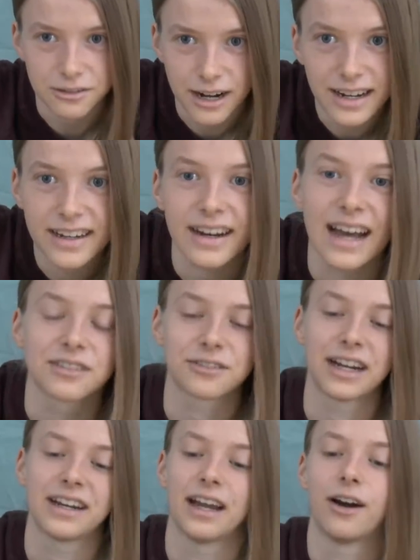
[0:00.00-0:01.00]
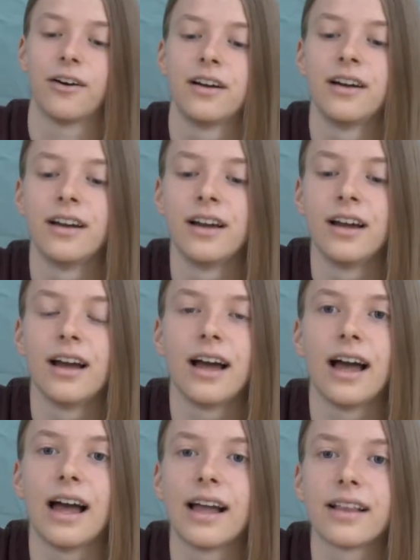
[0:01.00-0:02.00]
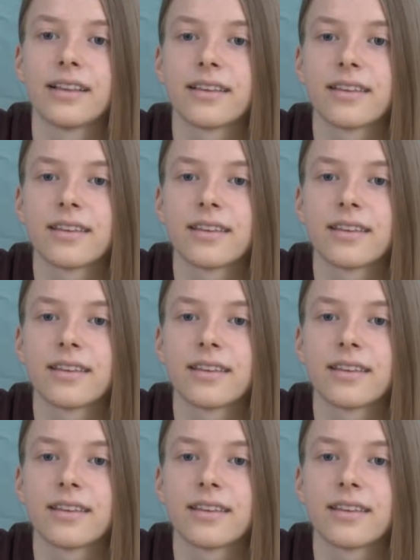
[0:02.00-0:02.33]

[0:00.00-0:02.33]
recognize right now. And